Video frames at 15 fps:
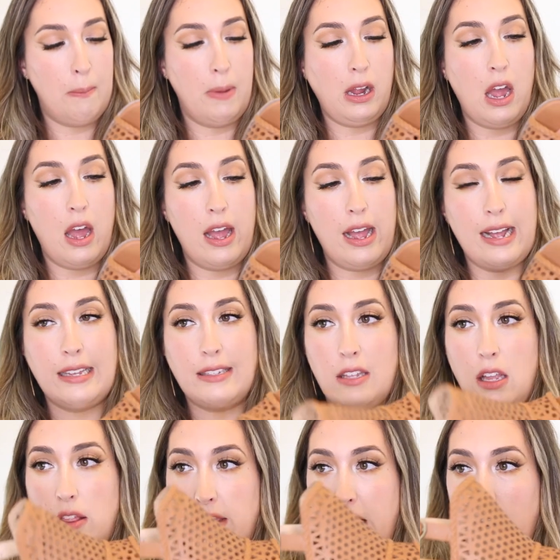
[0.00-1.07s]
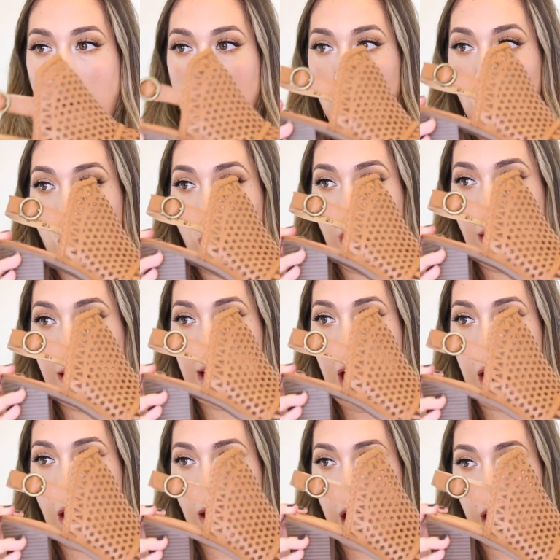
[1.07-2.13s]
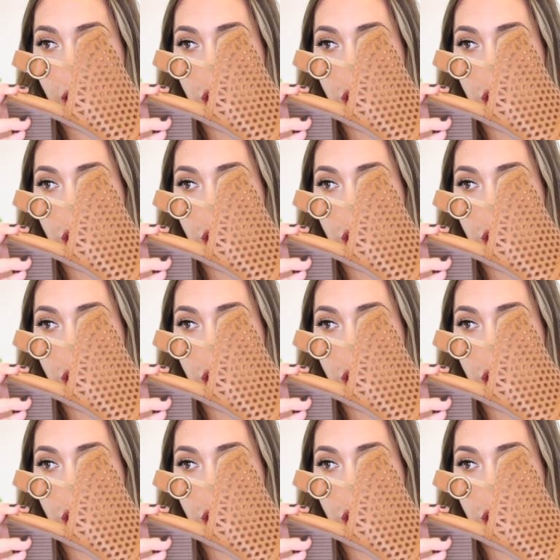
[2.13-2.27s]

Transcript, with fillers: because there is really not a lot